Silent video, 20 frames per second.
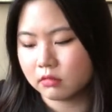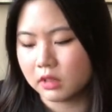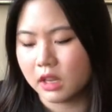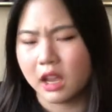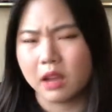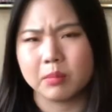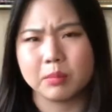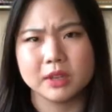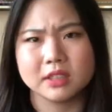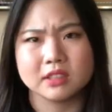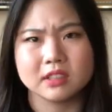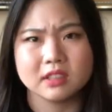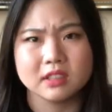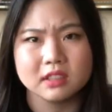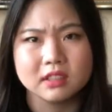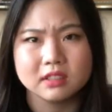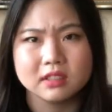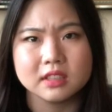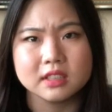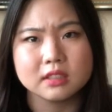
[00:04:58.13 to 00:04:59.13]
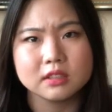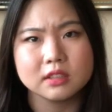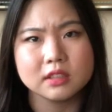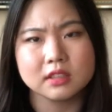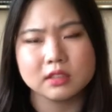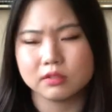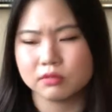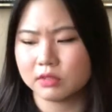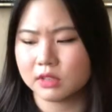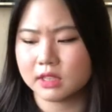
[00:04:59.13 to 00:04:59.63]
yeah, basically
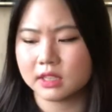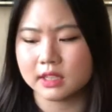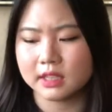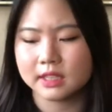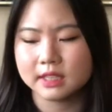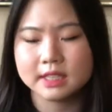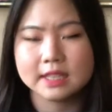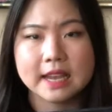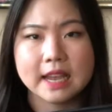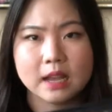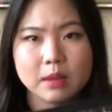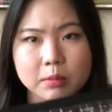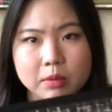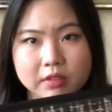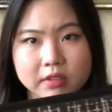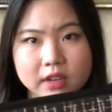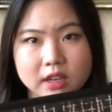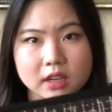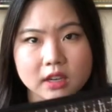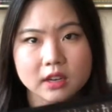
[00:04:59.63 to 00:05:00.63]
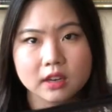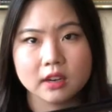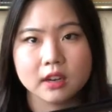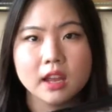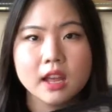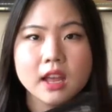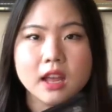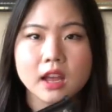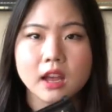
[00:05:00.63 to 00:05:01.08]
this wristlet tab over here